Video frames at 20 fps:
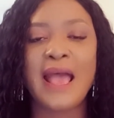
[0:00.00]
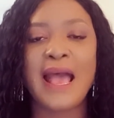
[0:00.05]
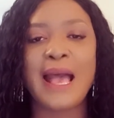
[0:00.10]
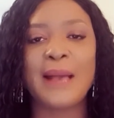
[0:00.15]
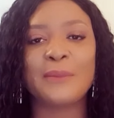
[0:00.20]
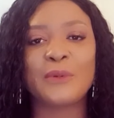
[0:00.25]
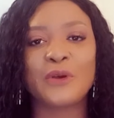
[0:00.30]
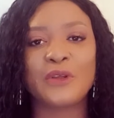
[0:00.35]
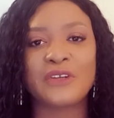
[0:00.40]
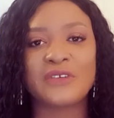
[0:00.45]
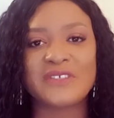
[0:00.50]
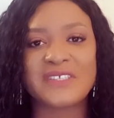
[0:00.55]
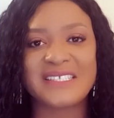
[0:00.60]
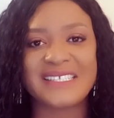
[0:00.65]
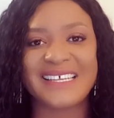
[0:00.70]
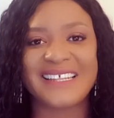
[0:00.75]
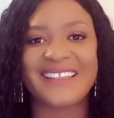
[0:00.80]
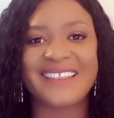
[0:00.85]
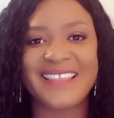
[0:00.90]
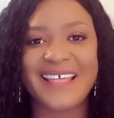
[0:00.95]
I'm going to
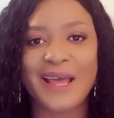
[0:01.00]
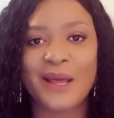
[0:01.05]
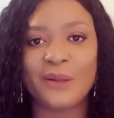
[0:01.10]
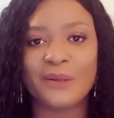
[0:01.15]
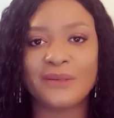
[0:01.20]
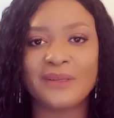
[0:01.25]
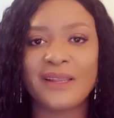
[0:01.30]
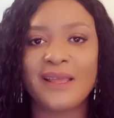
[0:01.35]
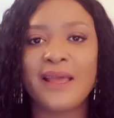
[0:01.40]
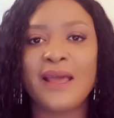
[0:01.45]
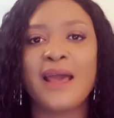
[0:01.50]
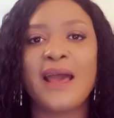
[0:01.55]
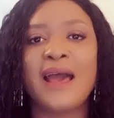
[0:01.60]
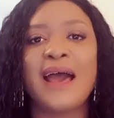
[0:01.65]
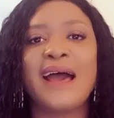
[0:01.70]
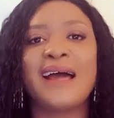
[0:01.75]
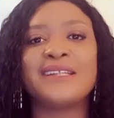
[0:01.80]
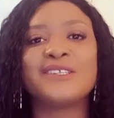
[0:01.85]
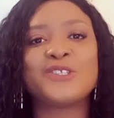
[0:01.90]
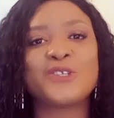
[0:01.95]
sit down
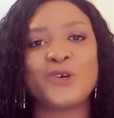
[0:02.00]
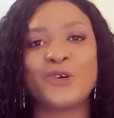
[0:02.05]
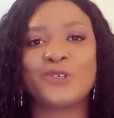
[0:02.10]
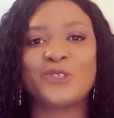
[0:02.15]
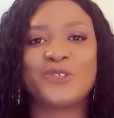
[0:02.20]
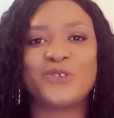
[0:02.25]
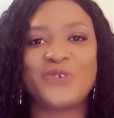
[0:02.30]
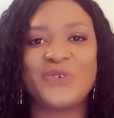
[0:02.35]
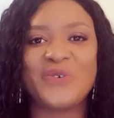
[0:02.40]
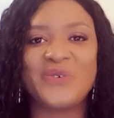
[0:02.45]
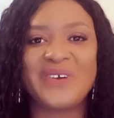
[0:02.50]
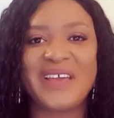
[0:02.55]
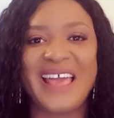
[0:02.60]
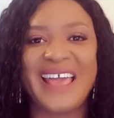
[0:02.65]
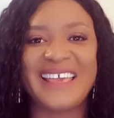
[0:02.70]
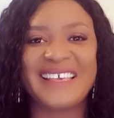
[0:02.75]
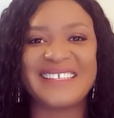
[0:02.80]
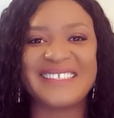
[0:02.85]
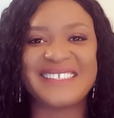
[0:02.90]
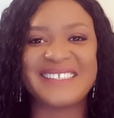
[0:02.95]
and talk to you
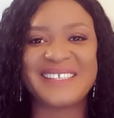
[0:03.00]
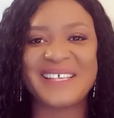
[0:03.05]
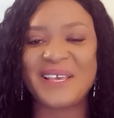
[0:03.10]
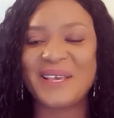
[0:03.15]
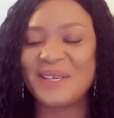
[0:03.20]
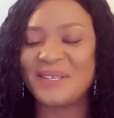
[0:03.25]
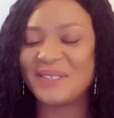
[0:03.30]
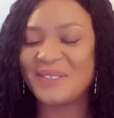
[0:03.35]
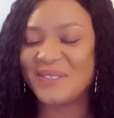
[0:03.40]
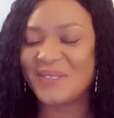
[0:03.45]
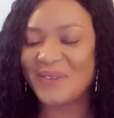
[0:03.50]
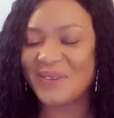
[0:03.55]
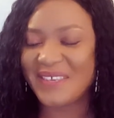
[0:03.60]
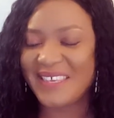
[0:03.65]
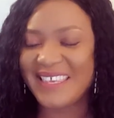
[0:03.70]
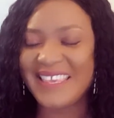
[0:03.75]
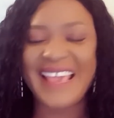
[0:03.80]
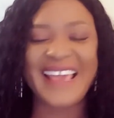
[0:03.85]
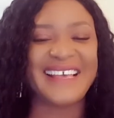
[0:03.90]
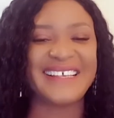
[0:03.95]
guys. So
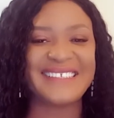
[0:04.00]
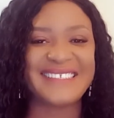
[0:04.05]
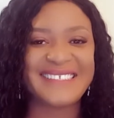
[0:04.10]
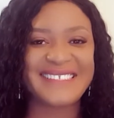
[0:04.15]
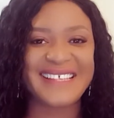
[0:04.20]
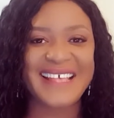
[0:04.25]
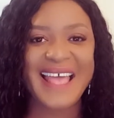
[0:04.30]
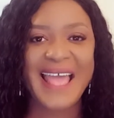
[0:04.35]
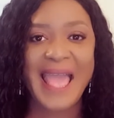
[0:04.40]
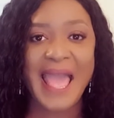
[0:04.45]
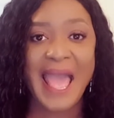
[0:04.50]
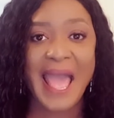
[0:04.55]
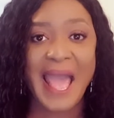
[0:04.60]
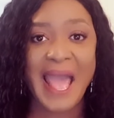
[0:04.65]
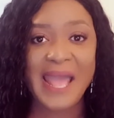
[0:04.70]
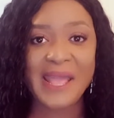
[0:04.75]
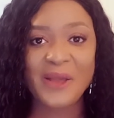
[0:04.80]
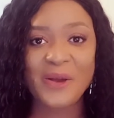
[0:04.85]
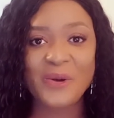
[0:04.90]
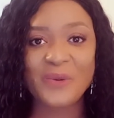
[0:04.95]
yes,
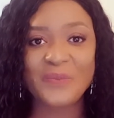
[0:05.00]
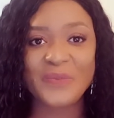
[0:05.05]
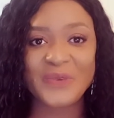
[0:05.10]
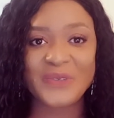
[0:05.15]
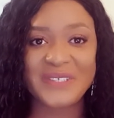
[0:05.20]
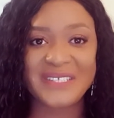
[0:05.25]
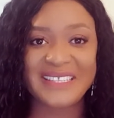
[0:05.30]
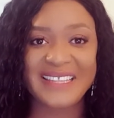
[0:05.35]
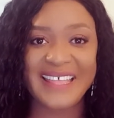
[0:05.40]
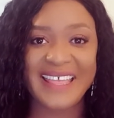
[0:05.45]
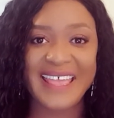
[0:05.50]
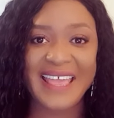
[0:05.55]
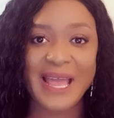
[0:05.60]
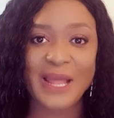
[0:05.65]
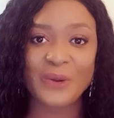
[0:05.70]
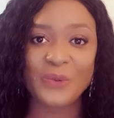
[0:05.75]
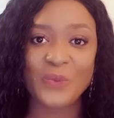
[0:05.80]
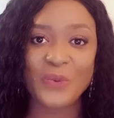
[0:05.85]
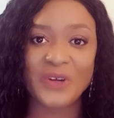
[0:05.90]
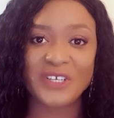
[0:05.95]
I hope you stay
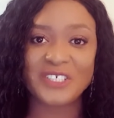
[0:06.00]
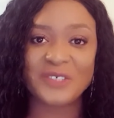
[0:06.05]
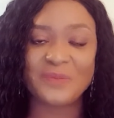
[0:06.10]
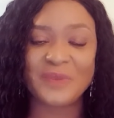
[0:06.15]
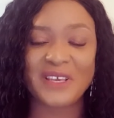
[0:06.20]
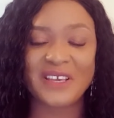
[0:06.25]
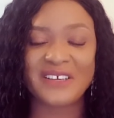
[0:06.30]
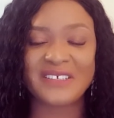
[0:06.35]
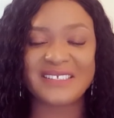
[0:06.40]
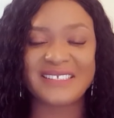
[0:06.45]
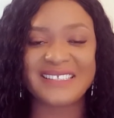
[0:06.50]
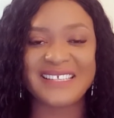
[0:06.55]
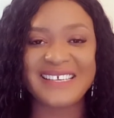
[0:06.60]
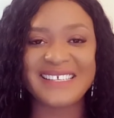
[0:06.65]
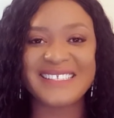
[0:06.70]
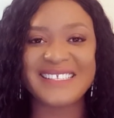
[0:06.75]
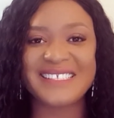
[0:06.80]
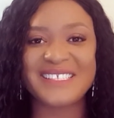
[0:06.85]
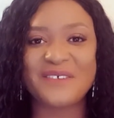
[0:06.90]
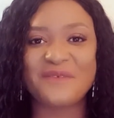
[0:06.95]
and watch because
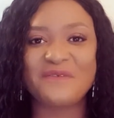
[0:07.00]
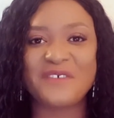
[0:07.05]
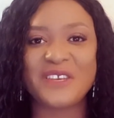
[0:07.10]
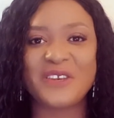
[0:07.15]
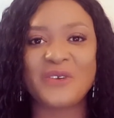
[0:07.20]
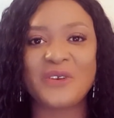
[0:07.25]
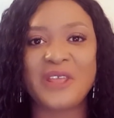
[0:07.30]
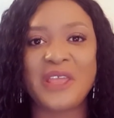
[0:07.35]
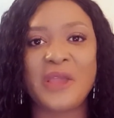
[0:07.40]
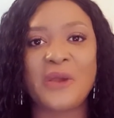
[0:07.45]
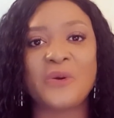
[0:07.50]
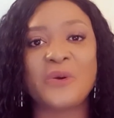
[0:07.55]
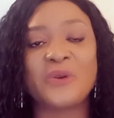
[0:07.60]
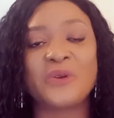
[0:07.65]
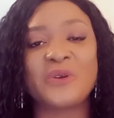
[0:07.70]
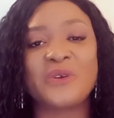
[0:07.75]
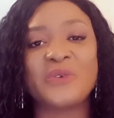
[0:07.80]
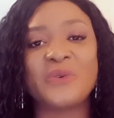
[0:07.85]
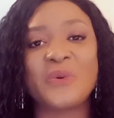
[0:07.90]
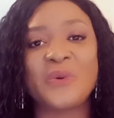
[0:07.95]
this is a video that you're going
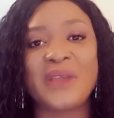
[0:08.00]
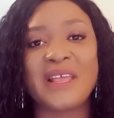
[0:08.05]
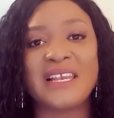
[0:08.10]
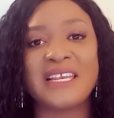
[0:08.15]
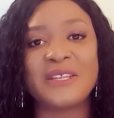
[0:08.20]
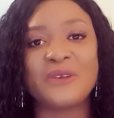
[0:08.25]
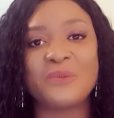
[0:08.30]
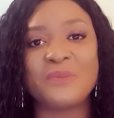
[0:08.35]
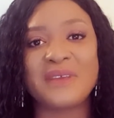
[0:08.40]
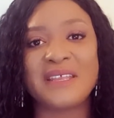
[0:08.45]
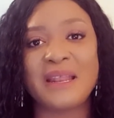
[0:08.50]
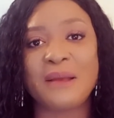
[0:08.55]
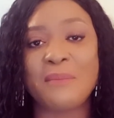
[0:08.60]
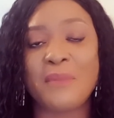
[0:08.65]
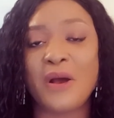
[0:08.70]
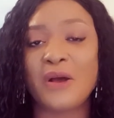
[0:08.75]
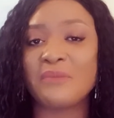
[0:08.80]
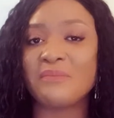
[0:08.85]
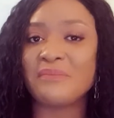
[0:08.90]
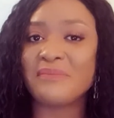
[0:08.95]
to know a little bit
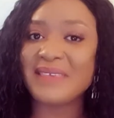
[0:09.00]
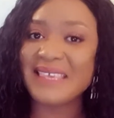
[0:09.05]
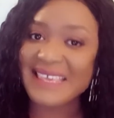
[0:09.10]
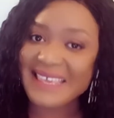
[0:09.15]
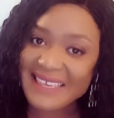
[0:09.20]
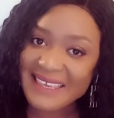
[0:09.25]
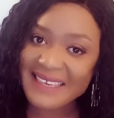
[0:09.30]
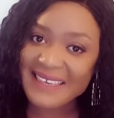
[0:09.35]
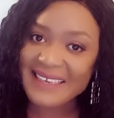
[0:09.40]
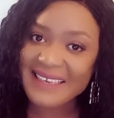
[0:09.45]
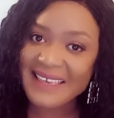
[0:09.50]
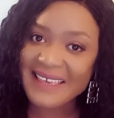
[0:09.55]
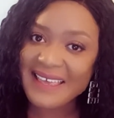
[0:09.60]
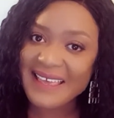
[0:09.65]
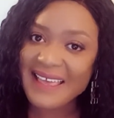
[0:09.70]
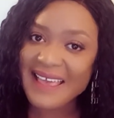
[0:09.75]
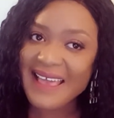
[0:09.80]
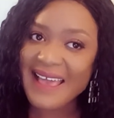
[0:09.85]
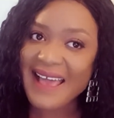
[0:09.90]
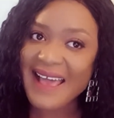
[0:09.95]
about me
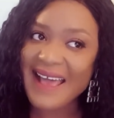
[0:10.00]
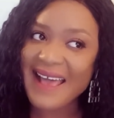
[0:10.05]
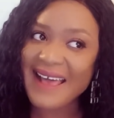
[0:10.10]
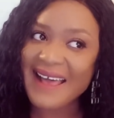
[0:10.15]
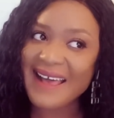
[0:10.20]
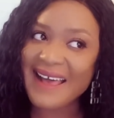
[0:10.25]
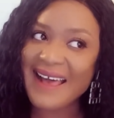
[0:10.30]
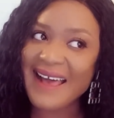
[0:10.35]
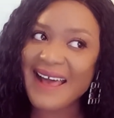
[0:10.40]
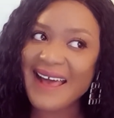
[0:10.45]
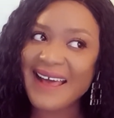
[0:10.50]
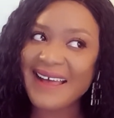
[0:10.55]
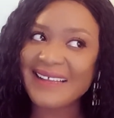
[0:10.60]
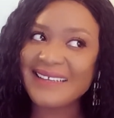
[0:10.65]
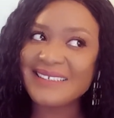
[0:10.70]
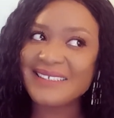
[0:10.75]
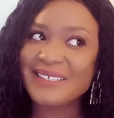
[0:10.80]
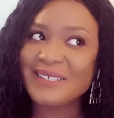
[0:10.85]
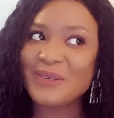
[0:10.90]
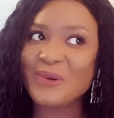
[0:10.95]

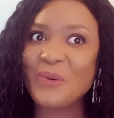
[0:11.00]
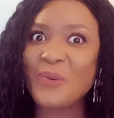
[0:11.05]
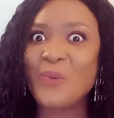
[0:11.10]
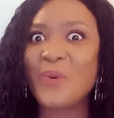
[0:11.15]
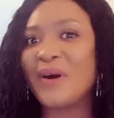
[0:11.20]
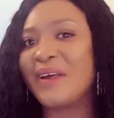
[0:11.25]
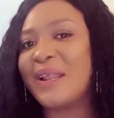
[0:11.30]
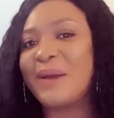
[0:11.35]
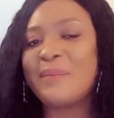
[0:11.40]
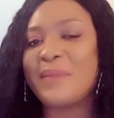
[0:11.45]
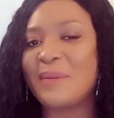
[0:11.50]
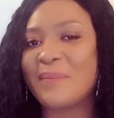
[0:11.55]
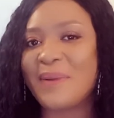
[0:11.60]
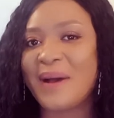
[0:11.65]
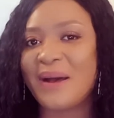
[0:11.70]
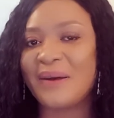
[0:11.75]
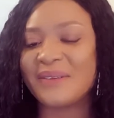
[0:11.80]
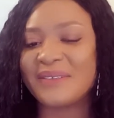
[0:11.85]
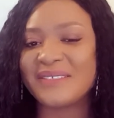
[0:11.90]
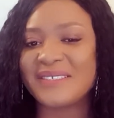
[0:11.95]
and what I'm
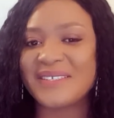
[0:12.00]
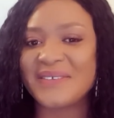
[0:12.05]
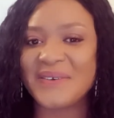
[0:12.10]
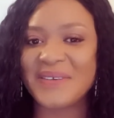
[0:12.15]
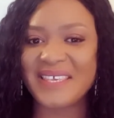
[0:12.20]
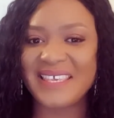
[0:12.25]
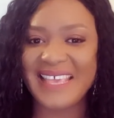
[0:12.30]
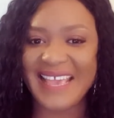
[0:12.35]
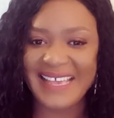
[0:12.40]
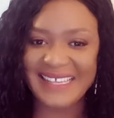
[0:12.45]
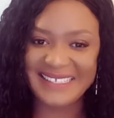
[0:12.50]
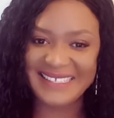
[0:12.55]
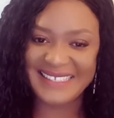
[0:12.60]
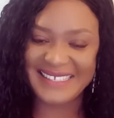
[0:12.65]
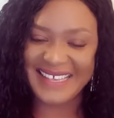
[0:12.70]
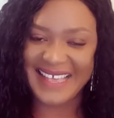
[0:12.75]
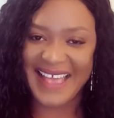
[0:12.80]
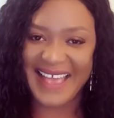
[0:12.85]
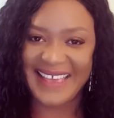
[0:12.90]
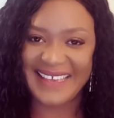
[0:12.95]
about. So
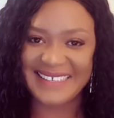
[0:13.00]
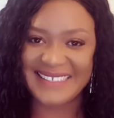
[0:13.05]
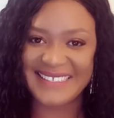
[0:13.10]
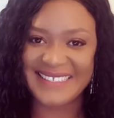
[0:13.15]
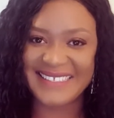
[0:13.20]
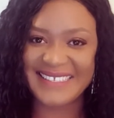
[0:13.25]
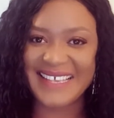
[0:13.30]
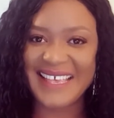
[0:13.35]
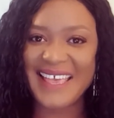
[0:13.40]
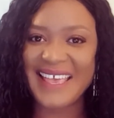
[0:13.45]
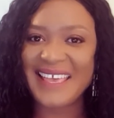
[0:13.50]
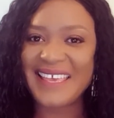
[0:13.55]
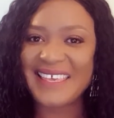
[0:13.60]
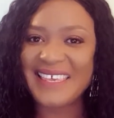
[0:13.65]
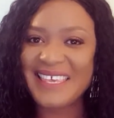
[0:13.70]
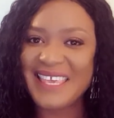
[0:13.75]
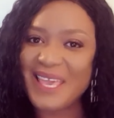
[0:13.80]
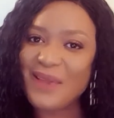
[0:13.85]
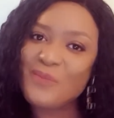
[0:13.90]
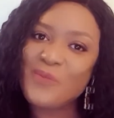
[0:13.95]
yes, guys,
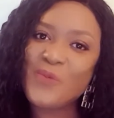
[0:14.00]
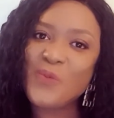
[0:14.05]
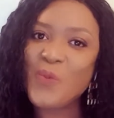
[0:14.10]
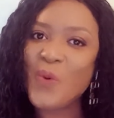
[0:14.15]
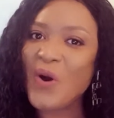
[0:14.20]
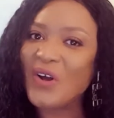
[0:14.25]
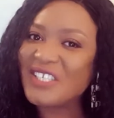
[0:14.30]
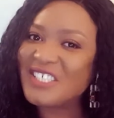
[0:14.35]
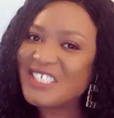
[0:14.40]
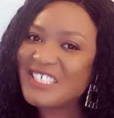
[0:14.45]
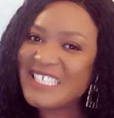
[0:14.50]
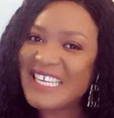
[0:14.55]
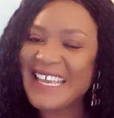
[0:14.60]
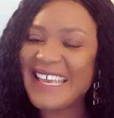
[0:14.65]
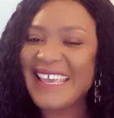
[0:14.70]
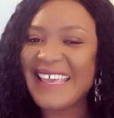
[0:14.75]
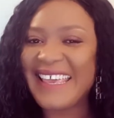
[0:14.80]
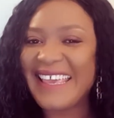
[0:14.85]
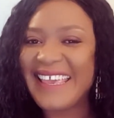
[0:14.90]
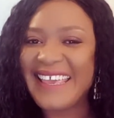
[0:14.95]
keep
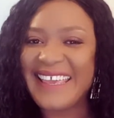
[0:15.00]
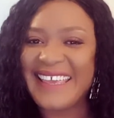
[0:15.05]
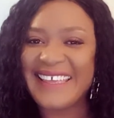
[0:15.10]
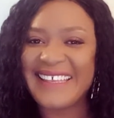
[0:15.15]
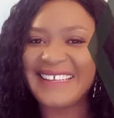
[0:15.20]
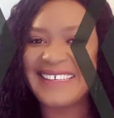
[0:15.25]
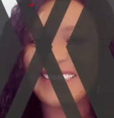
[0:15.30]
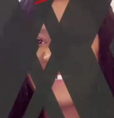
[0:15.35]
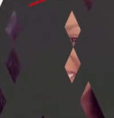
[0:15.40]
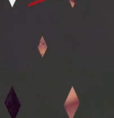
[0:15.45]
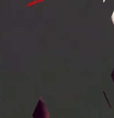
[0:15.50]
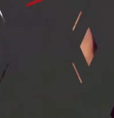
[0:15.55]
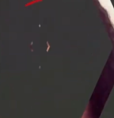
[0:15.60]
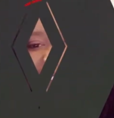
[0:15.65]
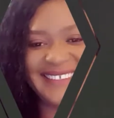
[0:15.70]
watching.